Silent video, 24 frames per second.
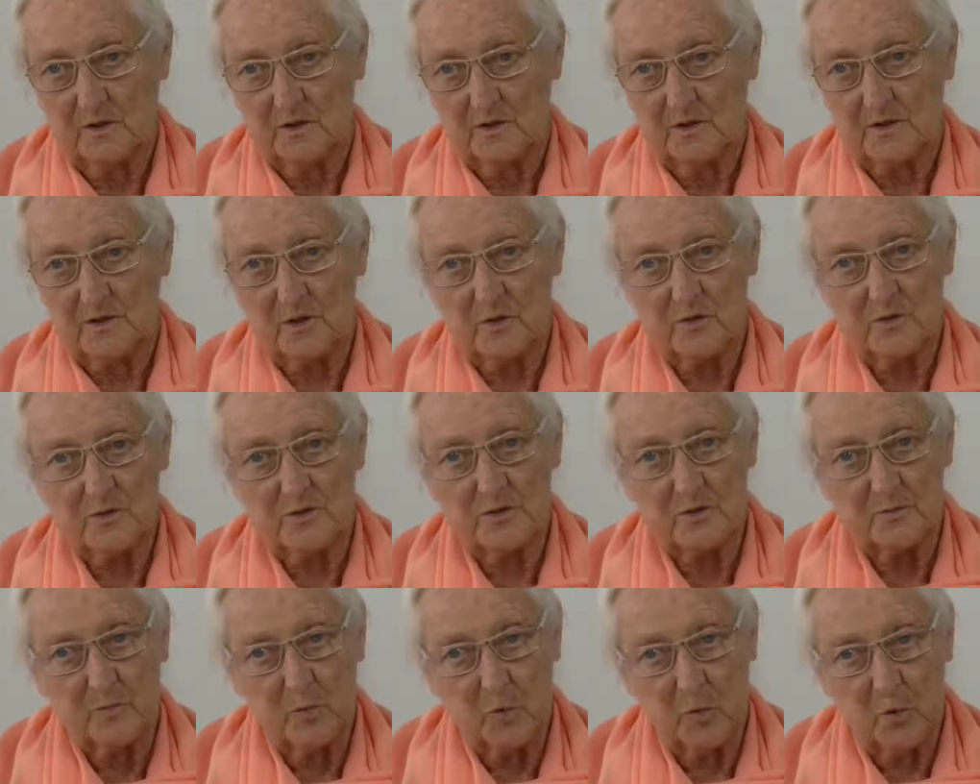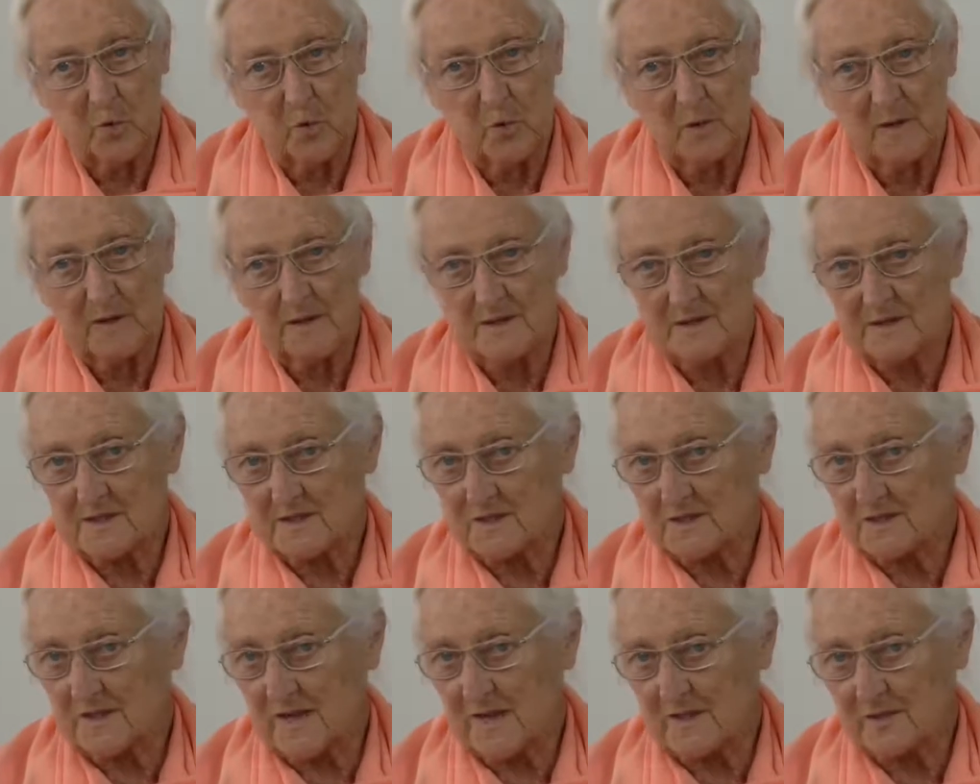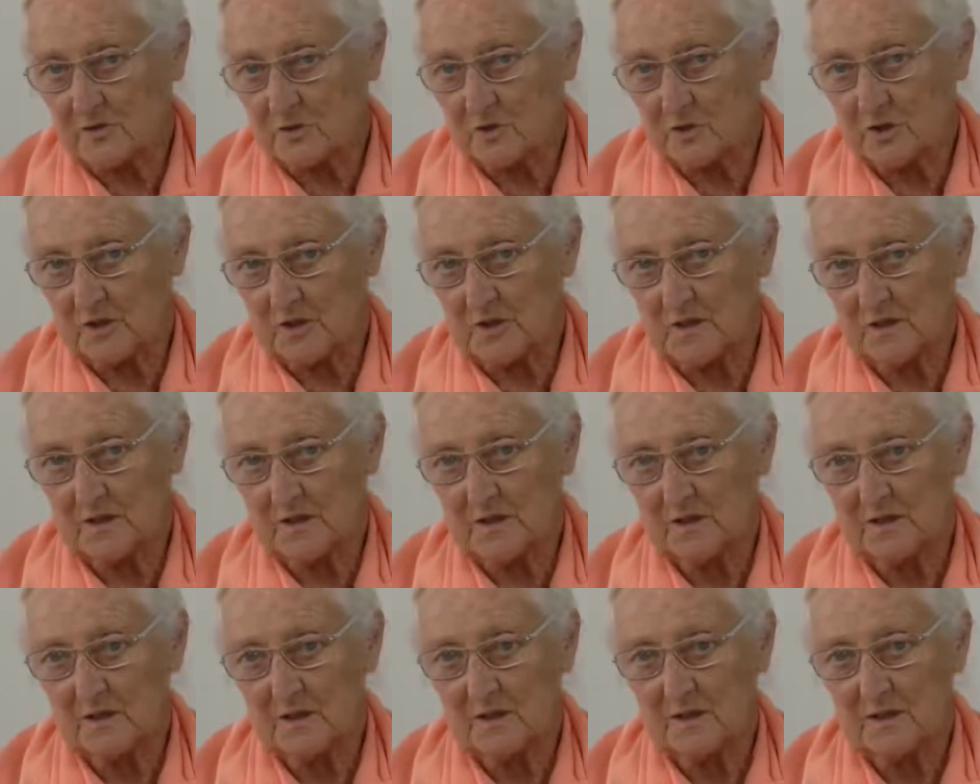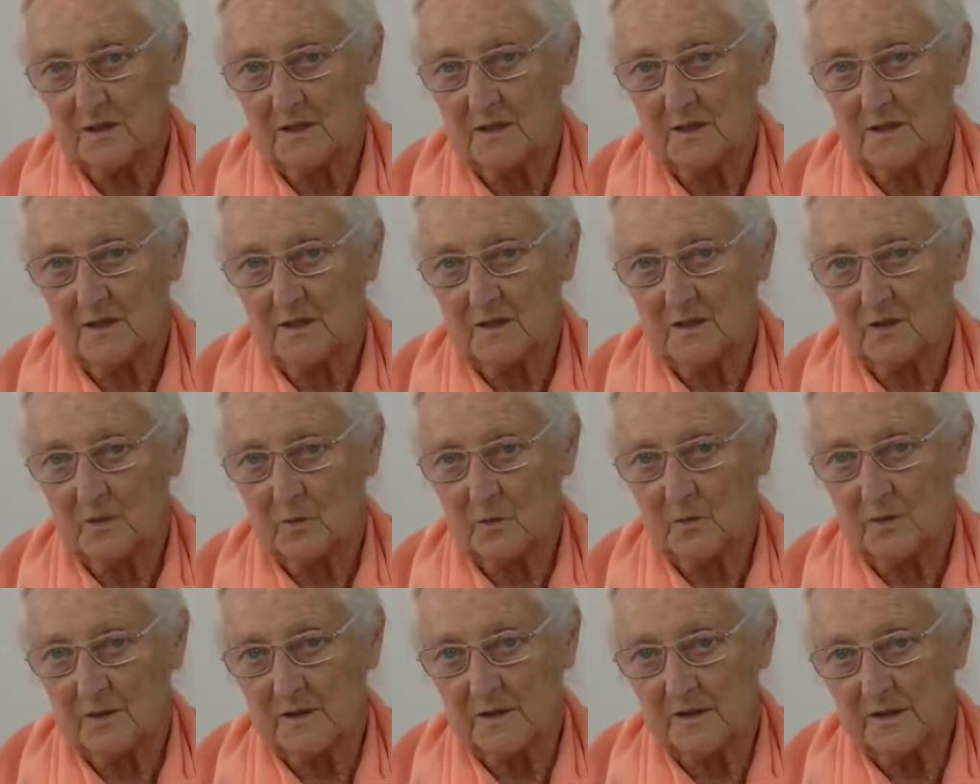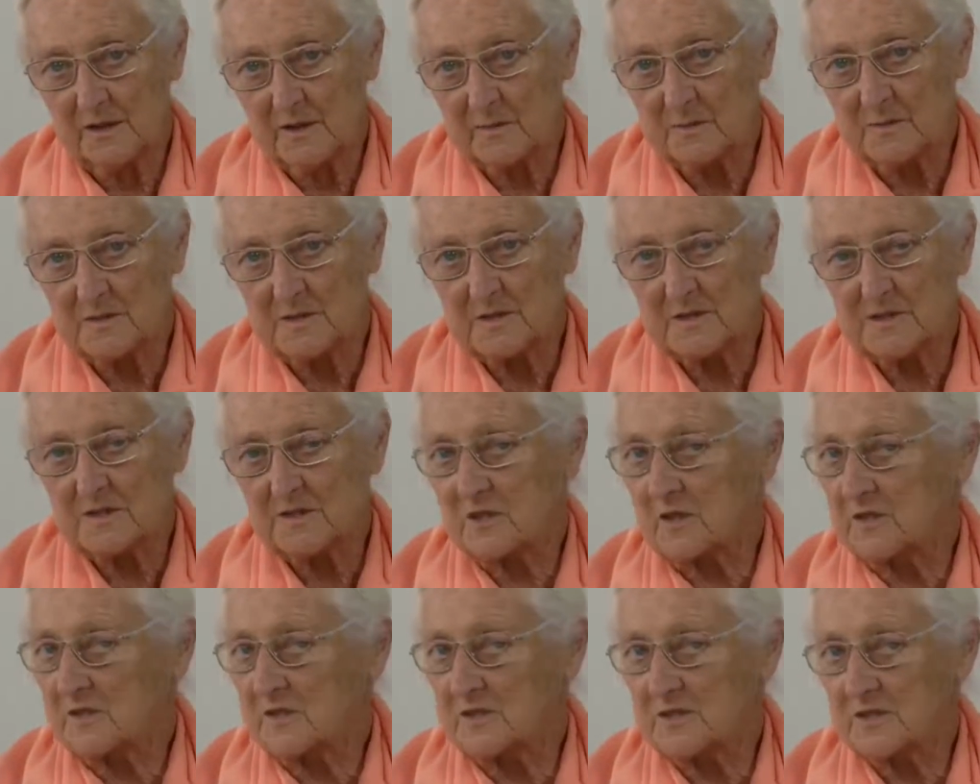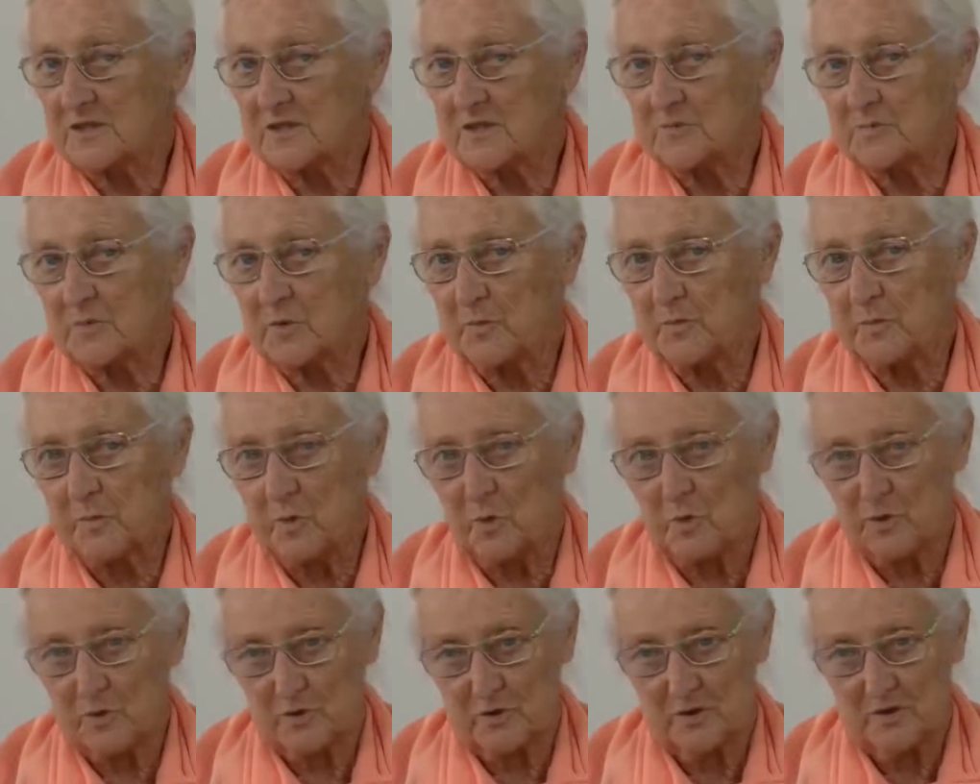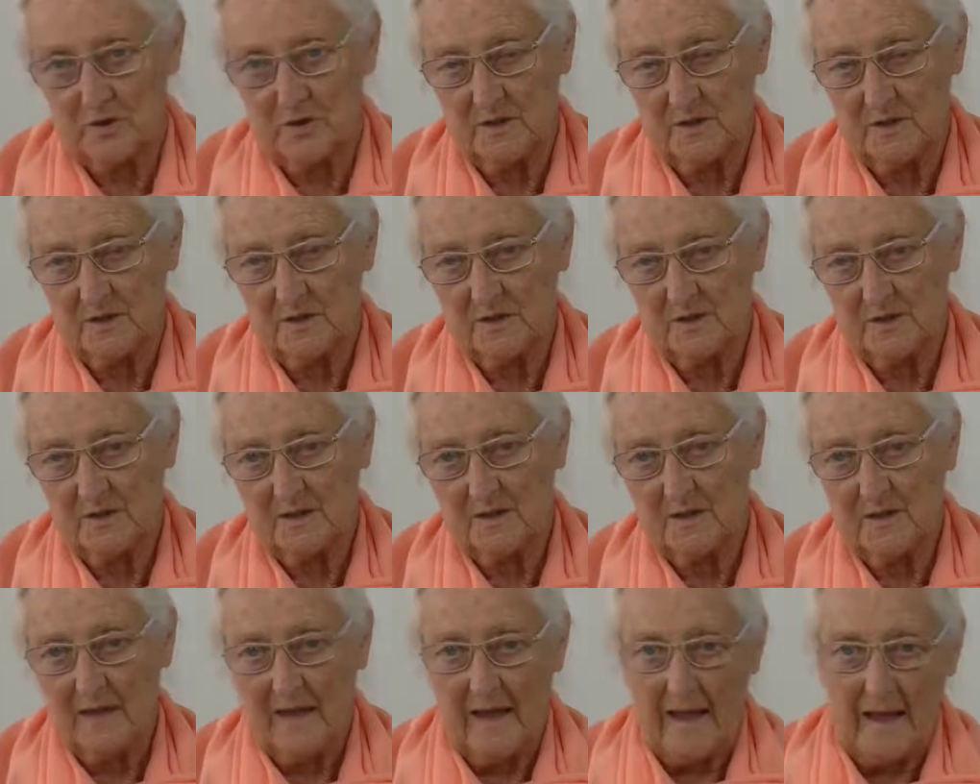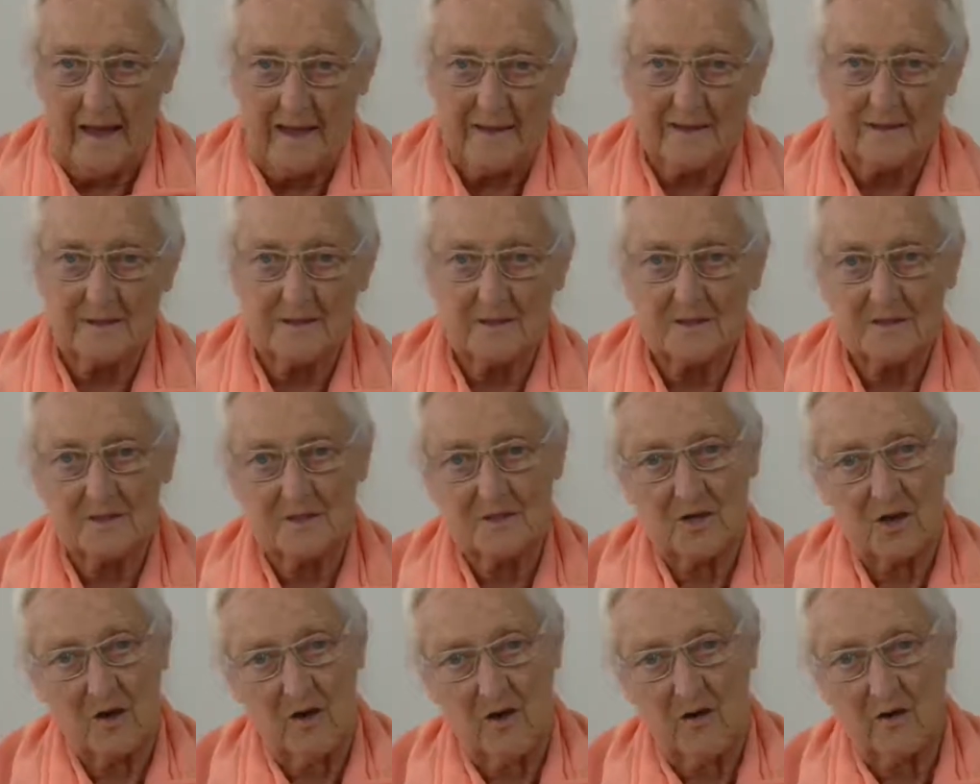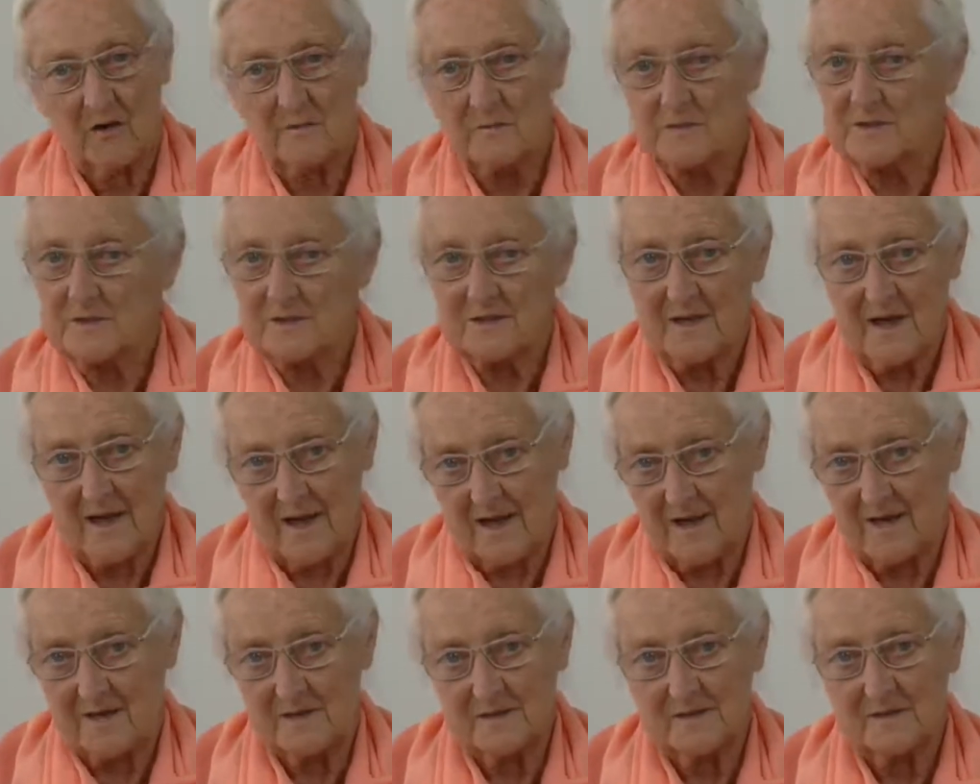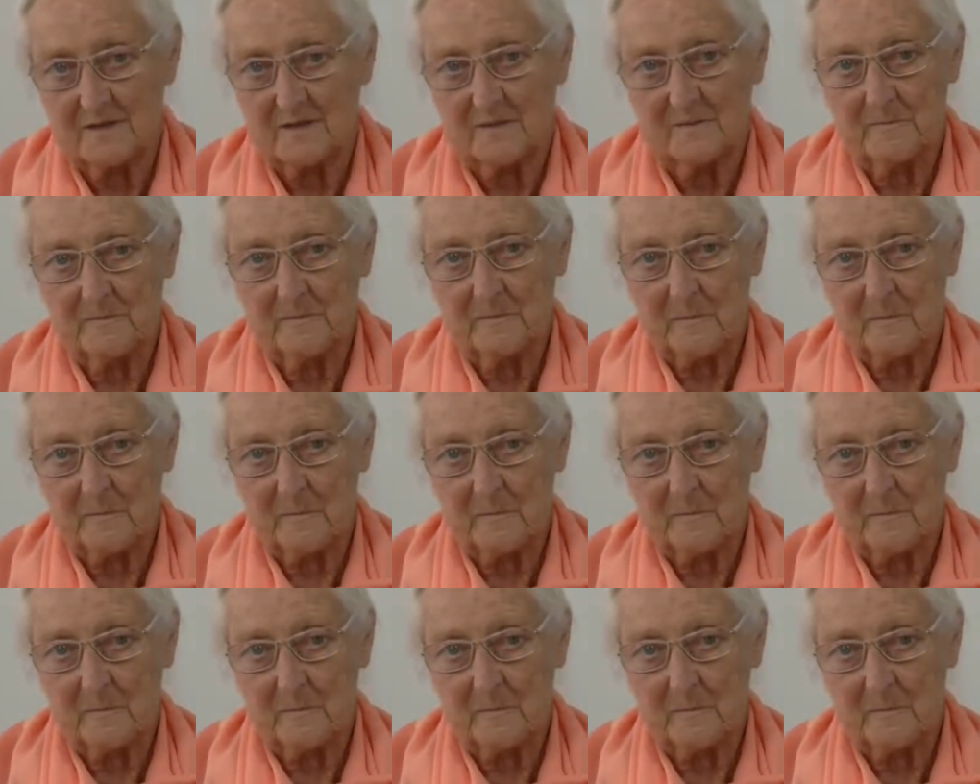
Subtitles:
so small in stature, with limbs that are disproportionate, hands and arms and head,